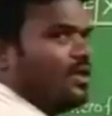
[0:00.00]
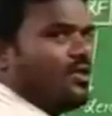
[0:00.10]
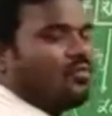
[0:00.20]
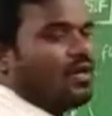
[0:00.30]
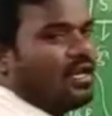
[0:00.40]

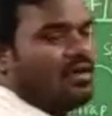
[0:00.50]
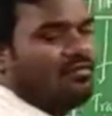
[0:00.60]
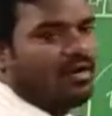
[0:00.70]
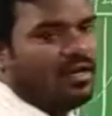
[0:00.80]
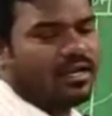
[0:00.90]

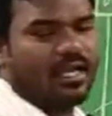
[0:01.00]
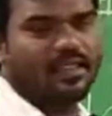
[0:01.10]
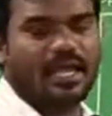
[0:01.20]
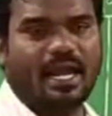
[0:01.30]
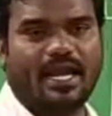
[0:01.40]
Whenever
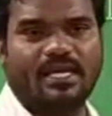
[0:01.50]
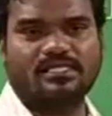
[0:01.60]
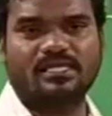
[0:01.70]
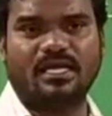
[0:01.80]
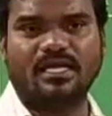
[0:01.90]
in the
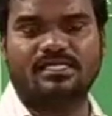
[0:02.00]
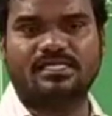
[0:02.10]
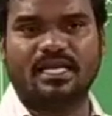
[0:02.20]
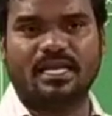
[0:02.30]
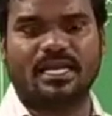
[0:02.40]
addition it
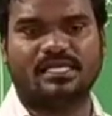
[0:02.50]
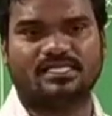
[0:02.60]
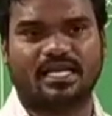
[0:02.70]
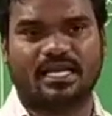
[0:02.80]
generates the